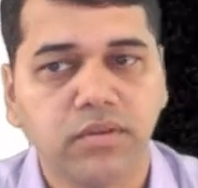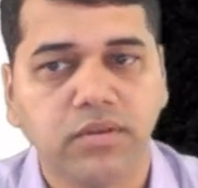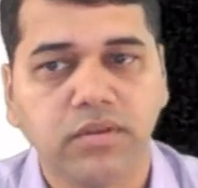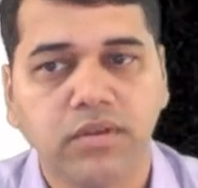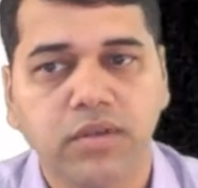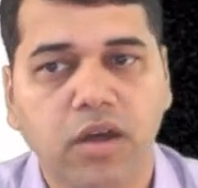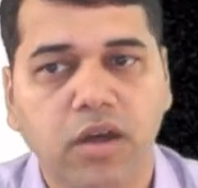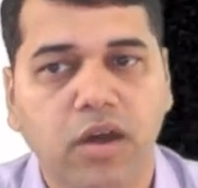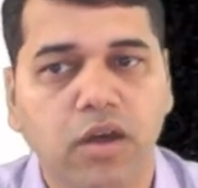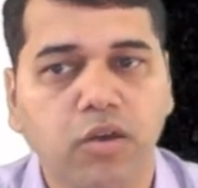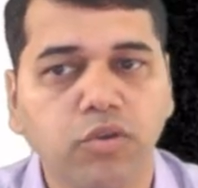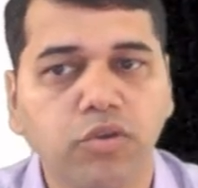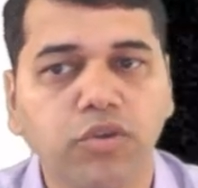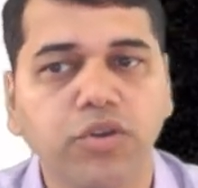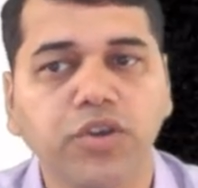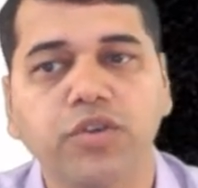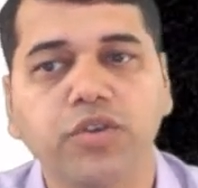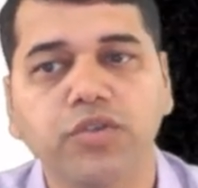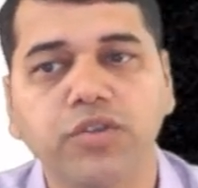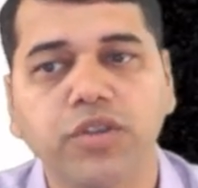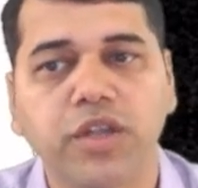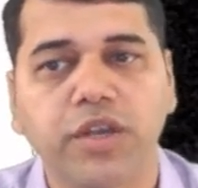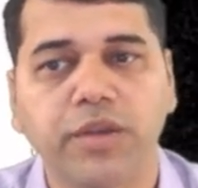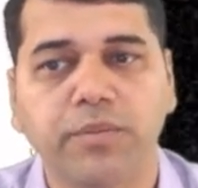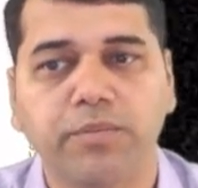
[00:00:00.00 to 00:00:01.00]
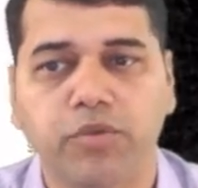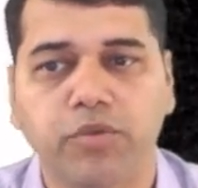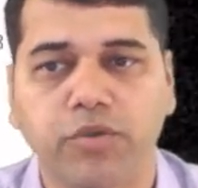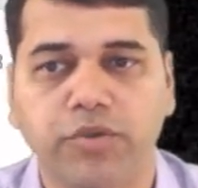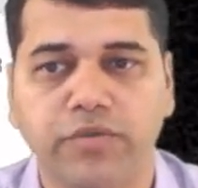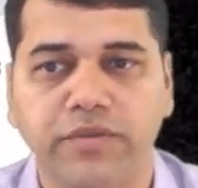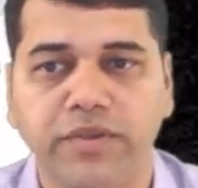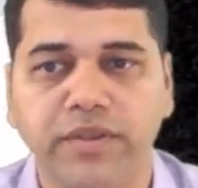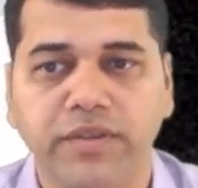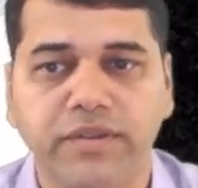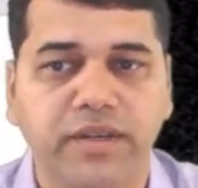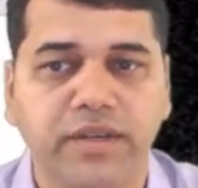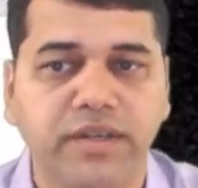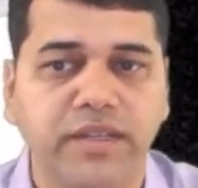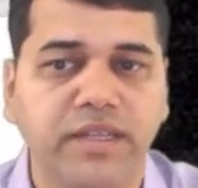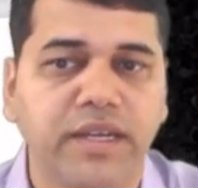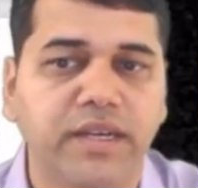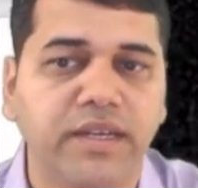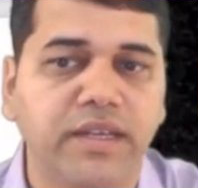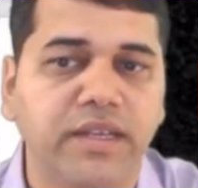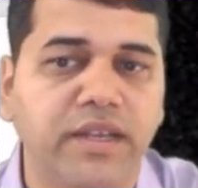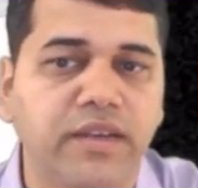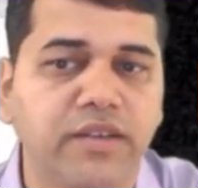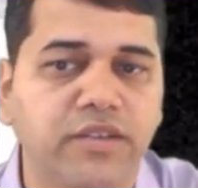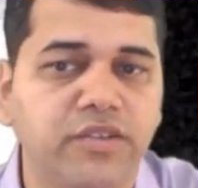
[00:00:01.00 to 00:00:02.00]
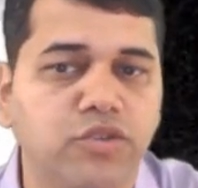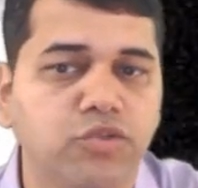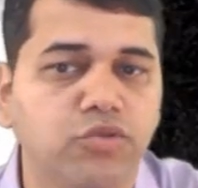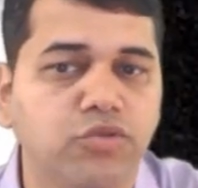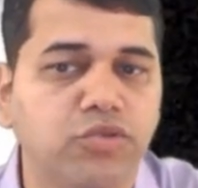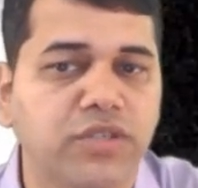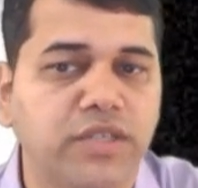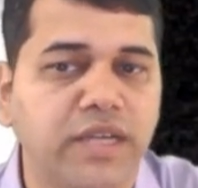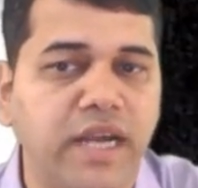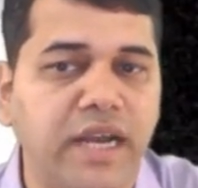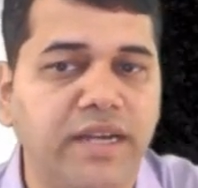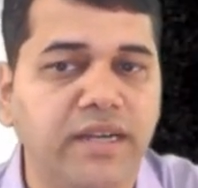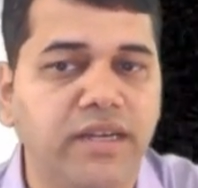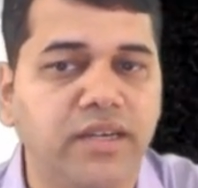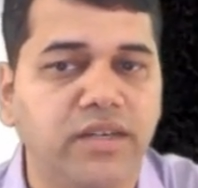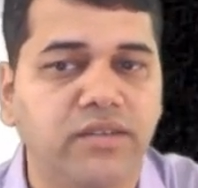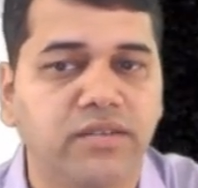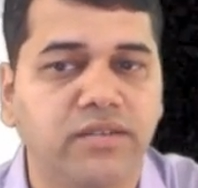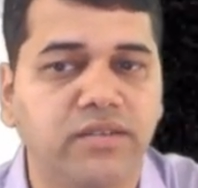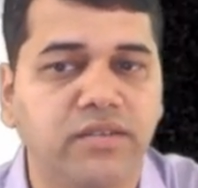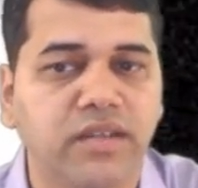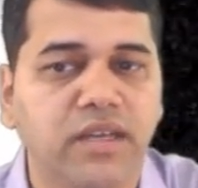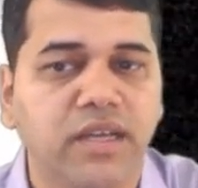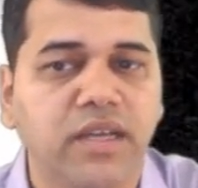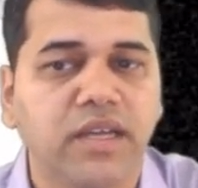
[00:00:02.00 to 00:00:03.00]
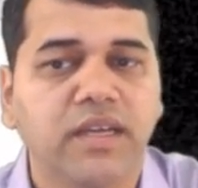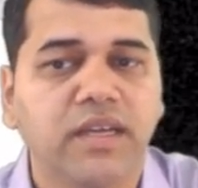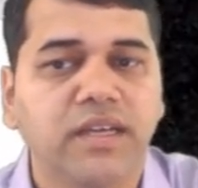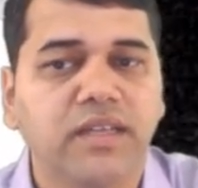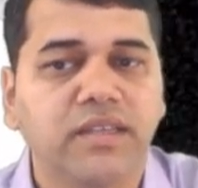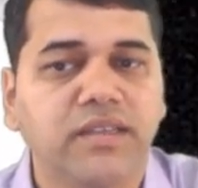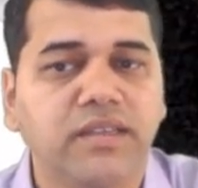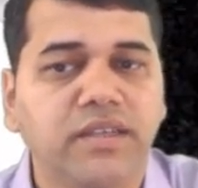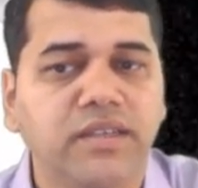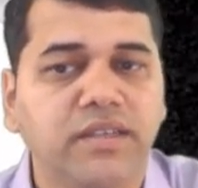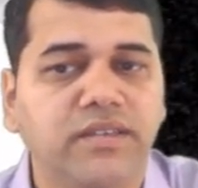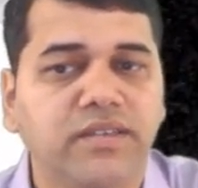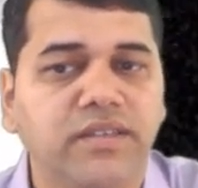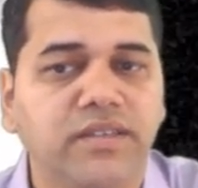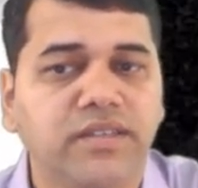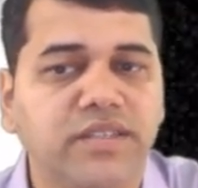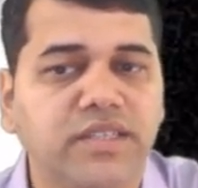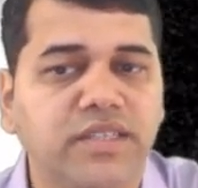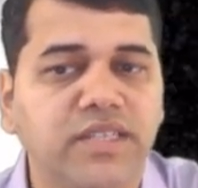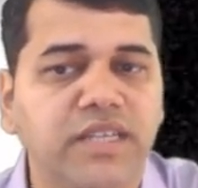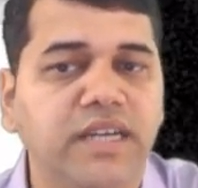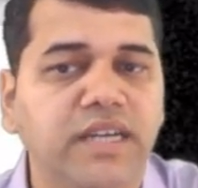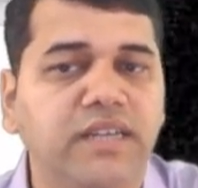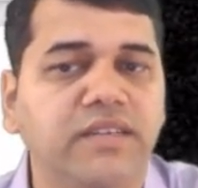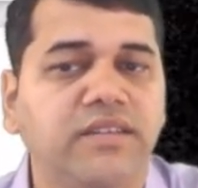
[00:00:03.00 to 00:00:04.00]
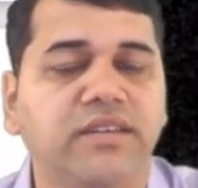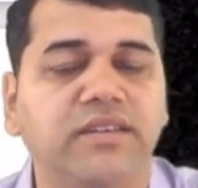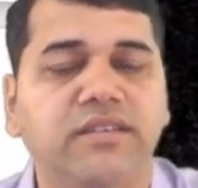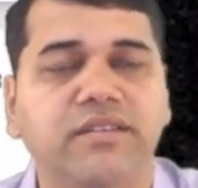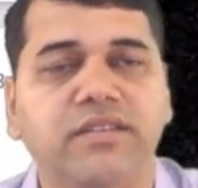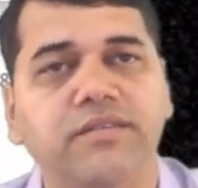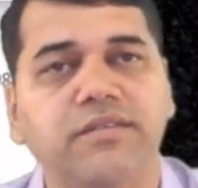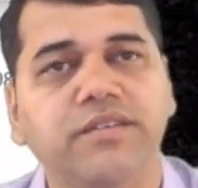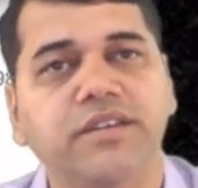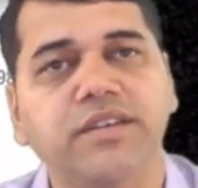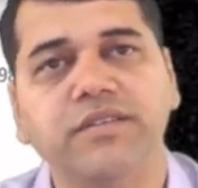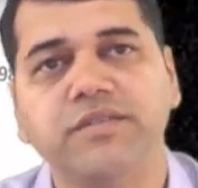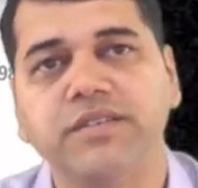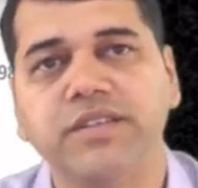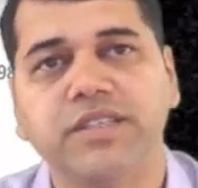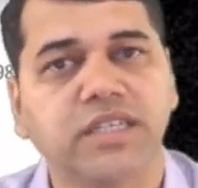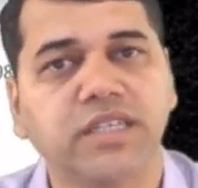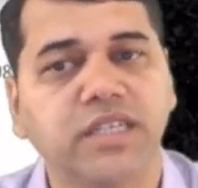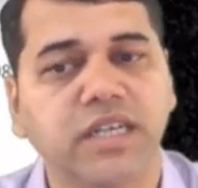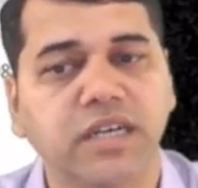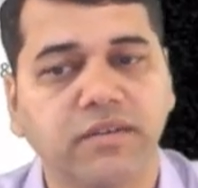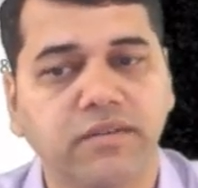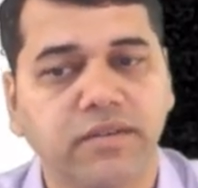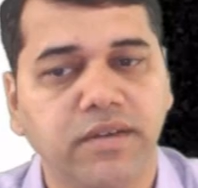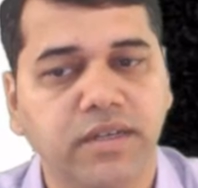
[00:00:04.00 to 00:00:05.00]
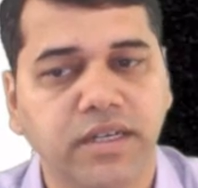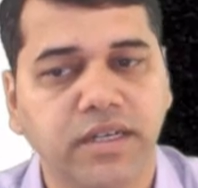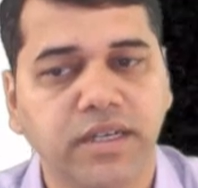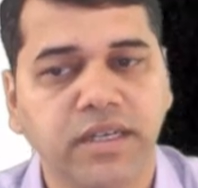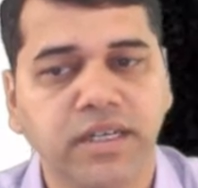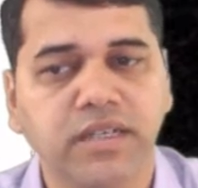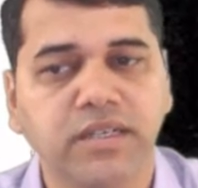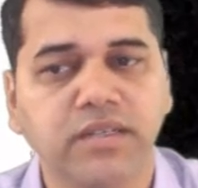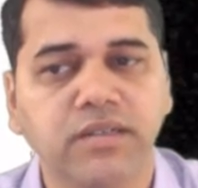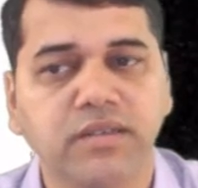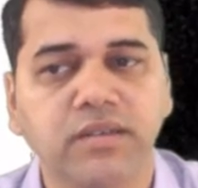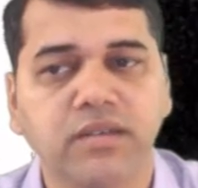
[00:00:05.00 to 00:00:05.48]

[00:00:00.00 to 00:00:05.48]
Now how do you give the report? We said that there is 2 standards, 360 and 370, which govern it.